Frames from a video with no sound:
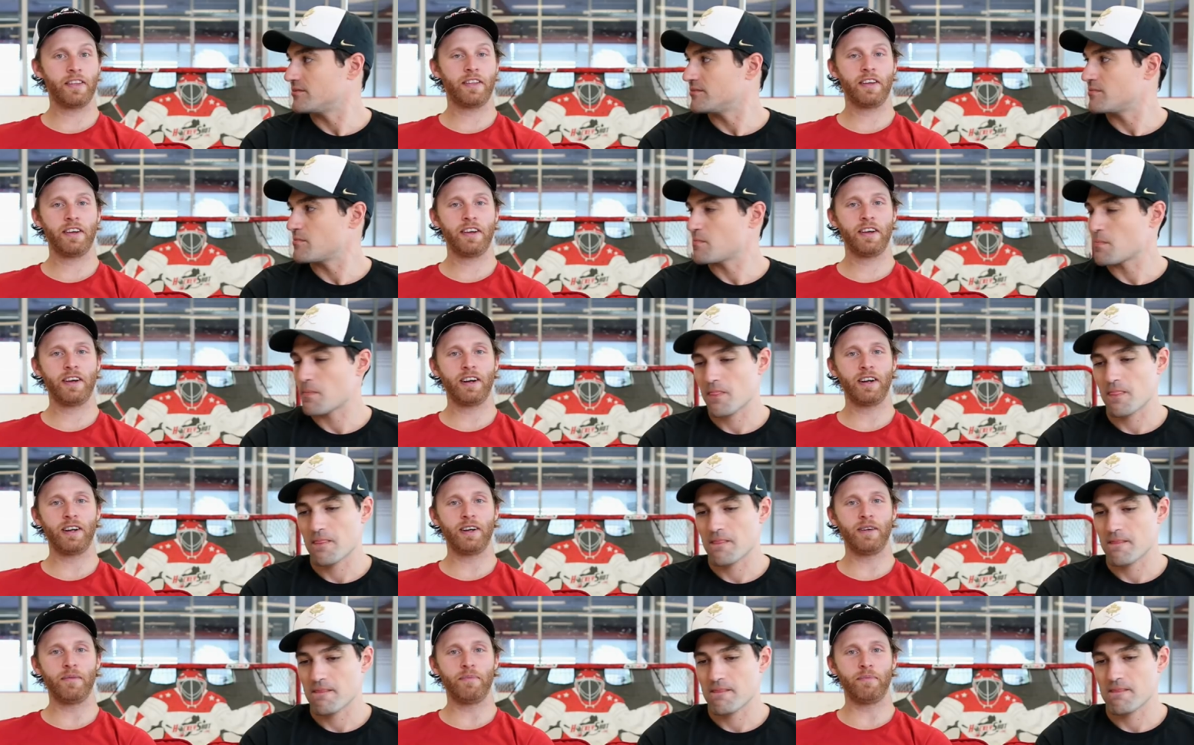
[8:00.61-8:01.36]
Speaker 1: I think you
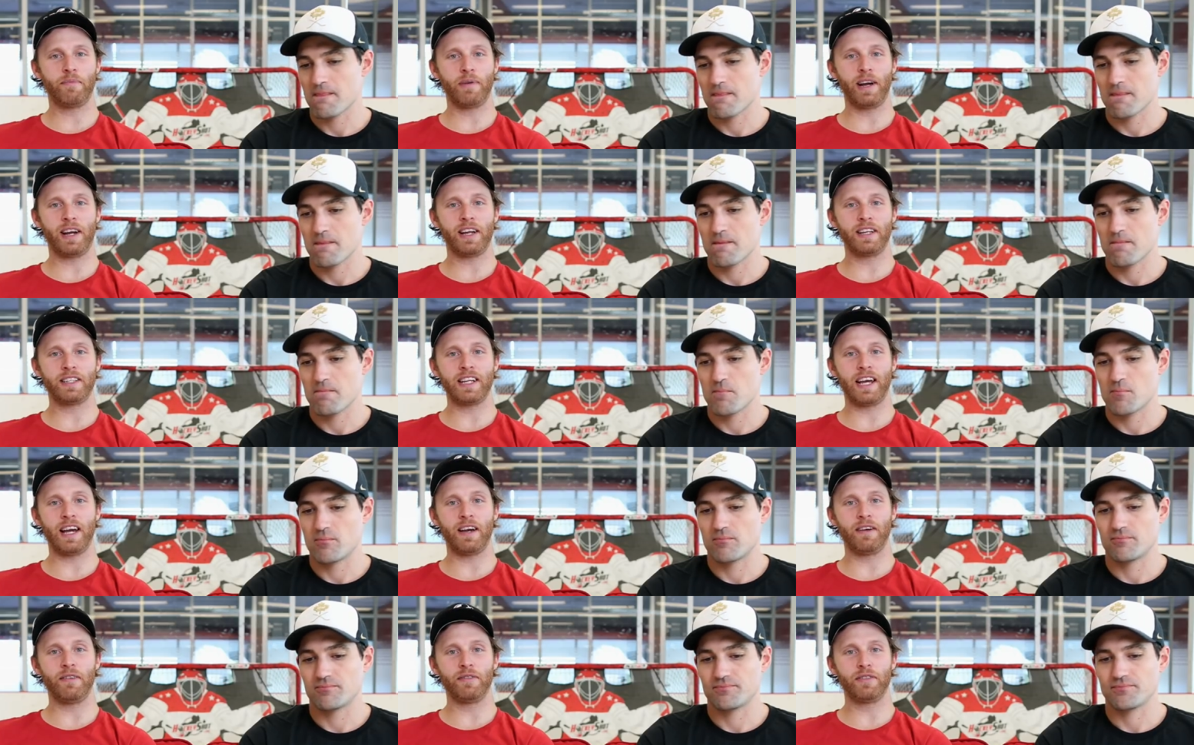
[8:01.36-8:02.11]
gotta break it
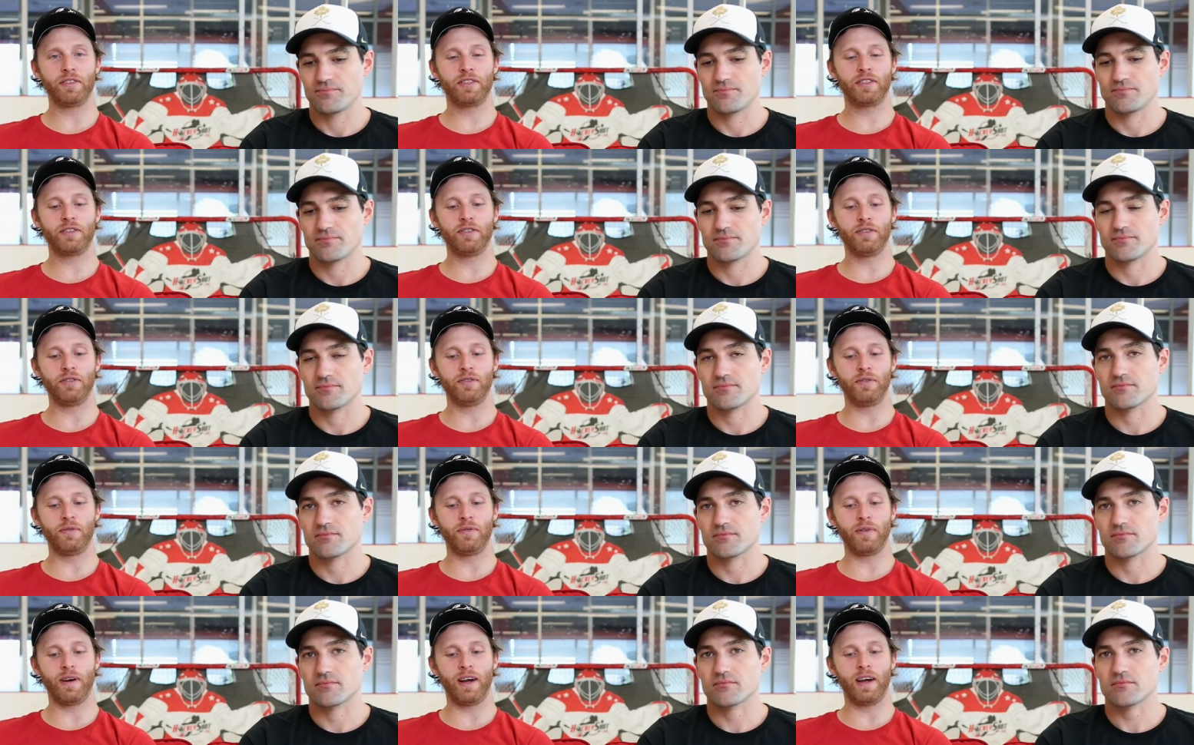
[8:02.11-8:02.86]
down
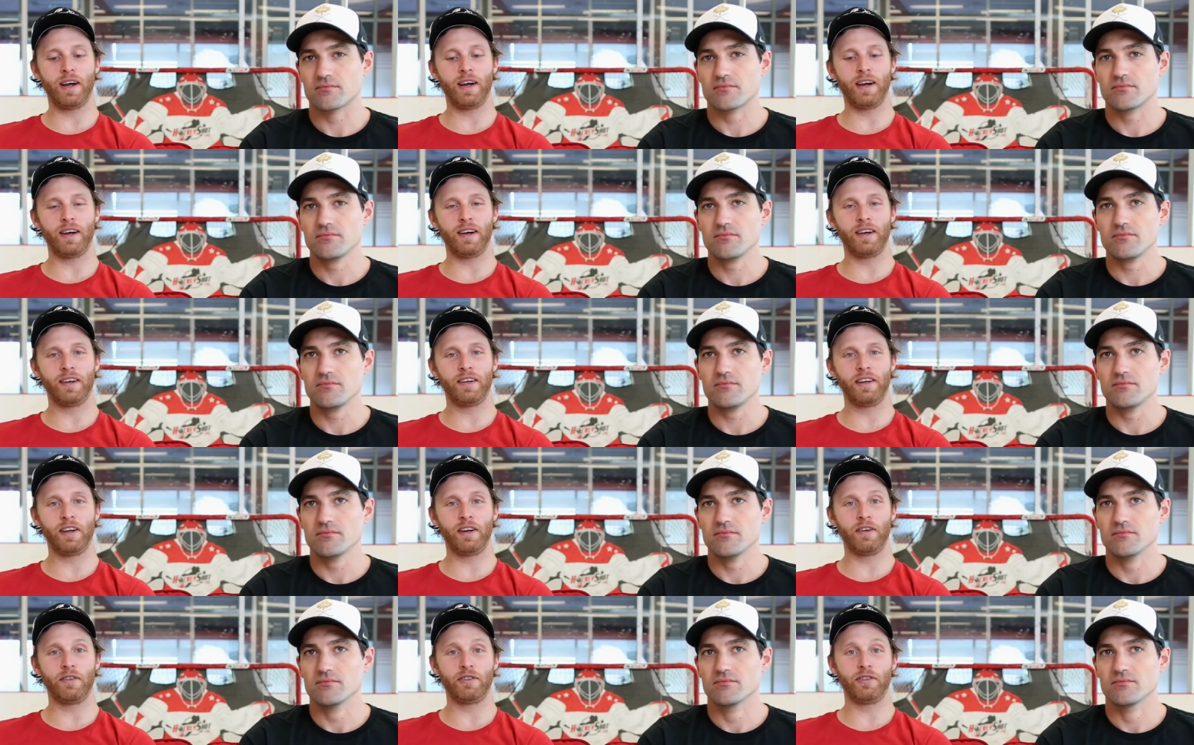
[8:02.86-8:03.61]
to uh,
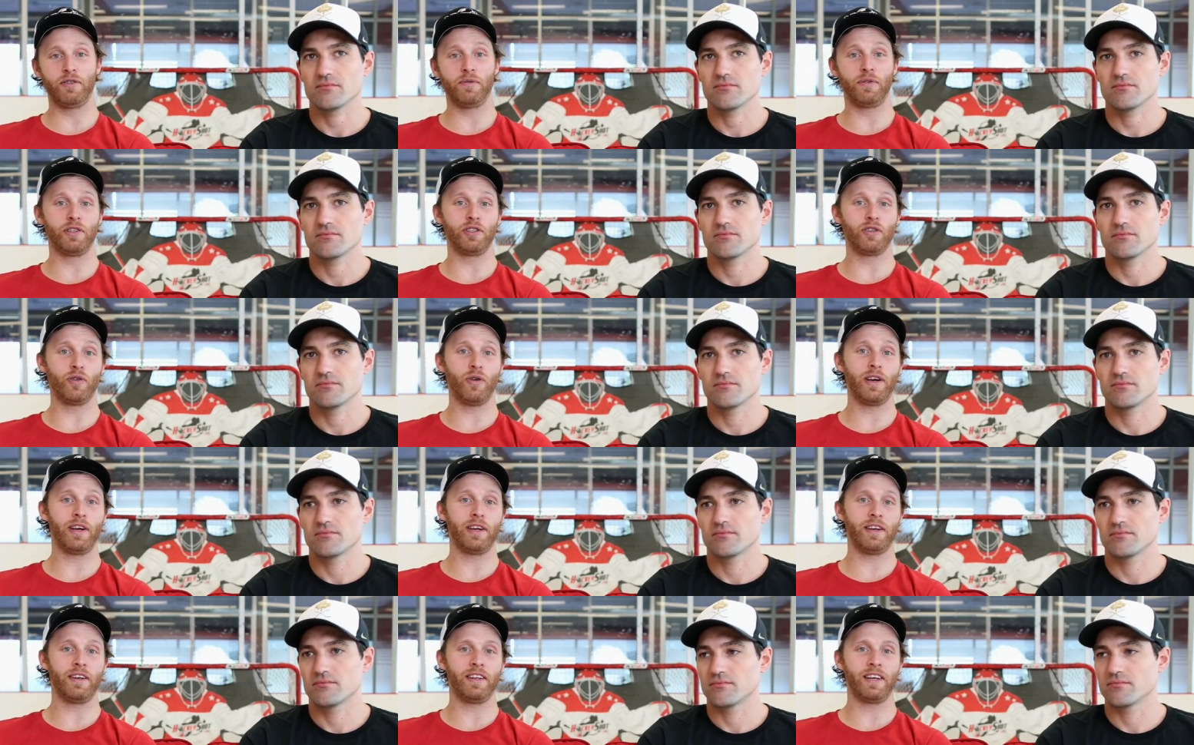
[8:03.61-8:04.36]
you know, do you
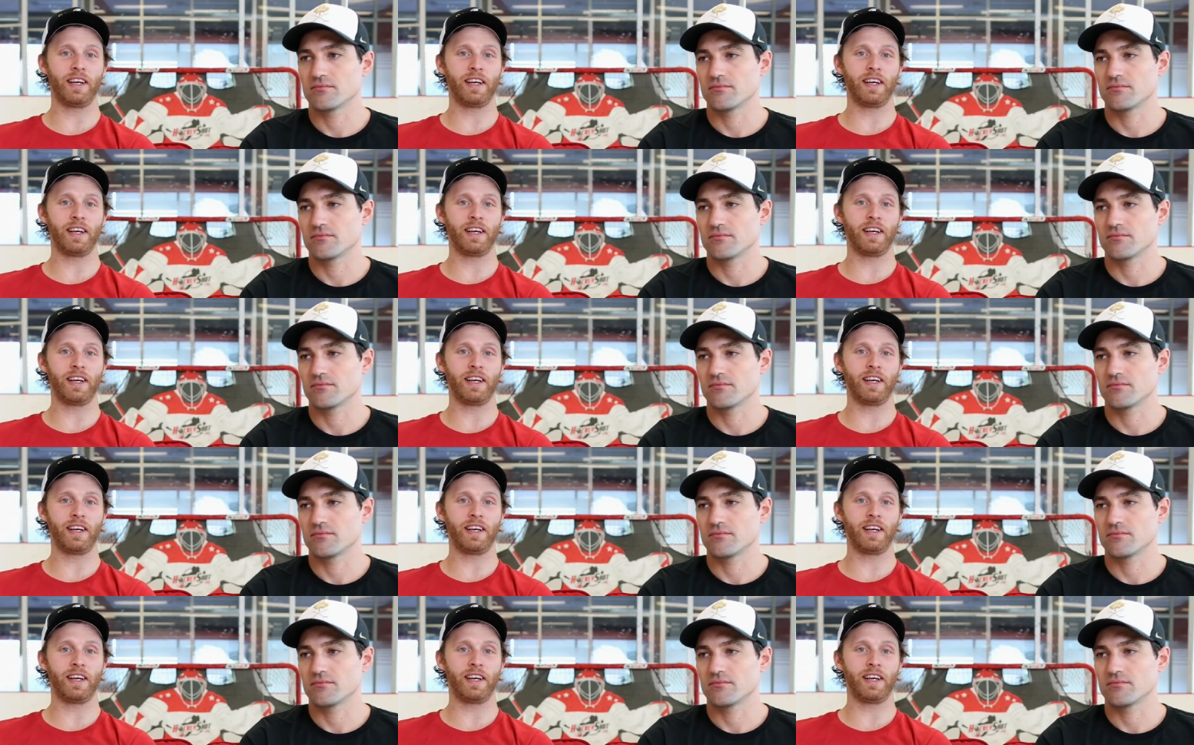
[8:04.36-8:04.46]
enjoy it?